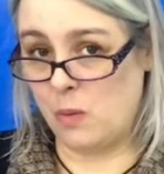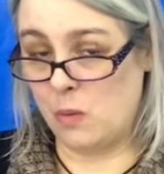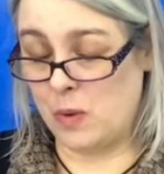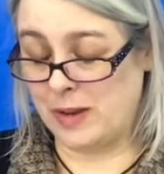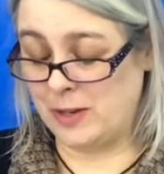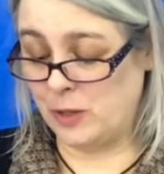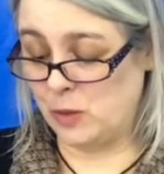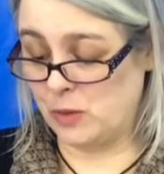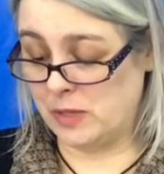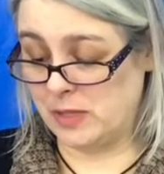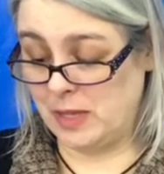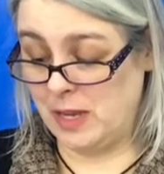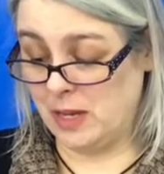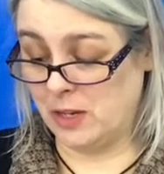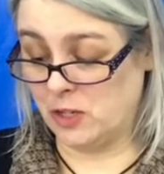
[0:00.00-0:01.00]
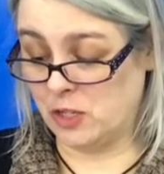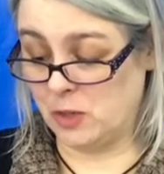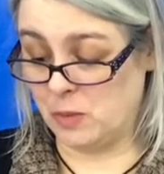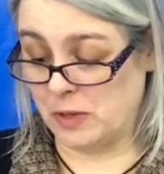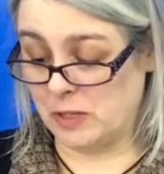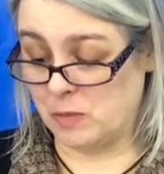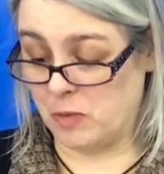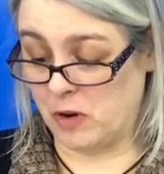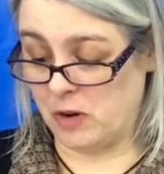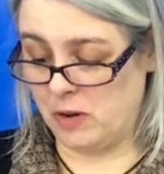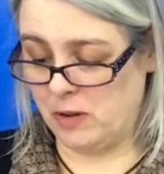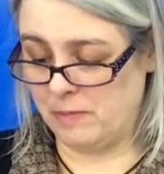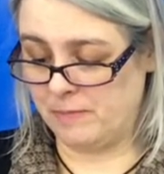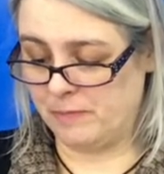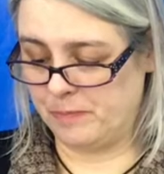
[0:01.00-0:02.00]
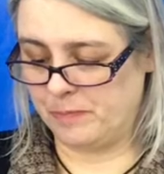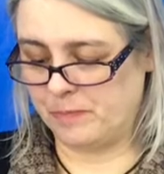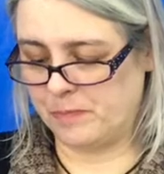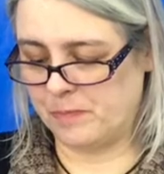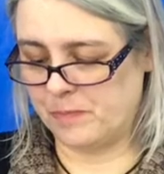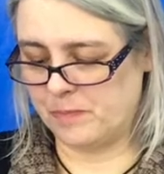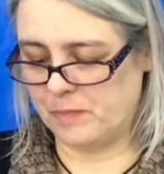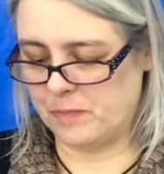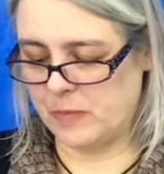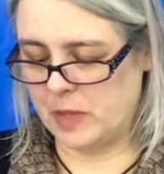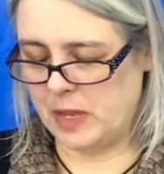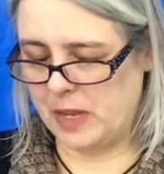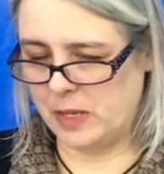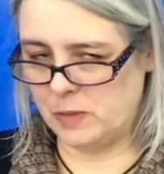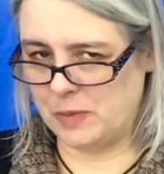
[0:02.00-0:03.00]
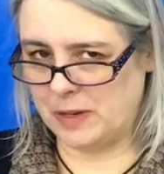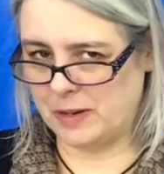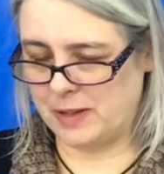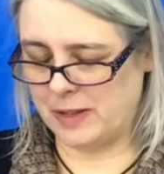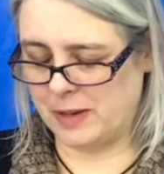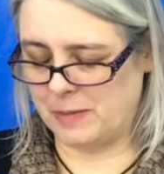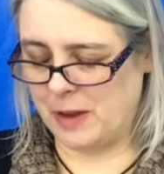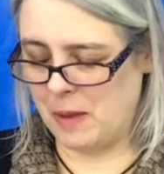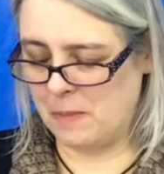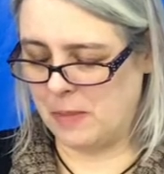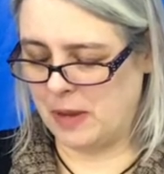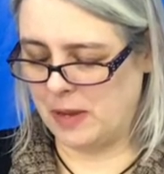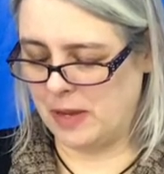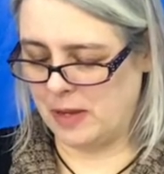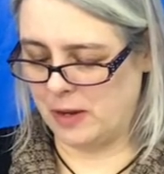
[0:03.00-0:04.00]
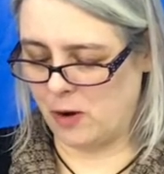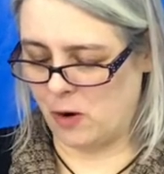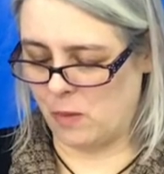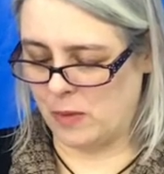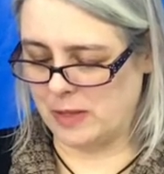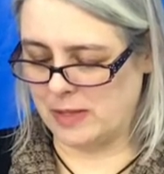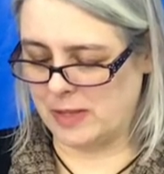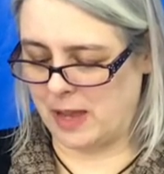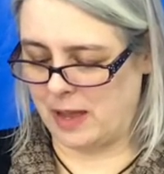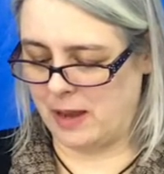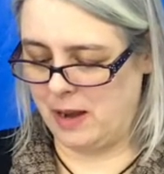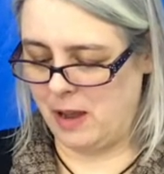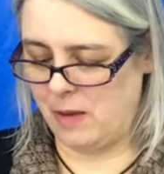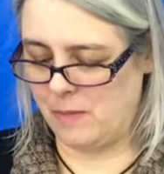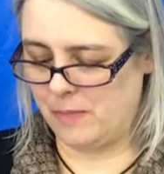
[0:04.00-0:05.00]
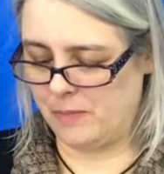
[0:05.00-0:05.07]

What do you see? She whispered. He's been cleaned up, Erwin said.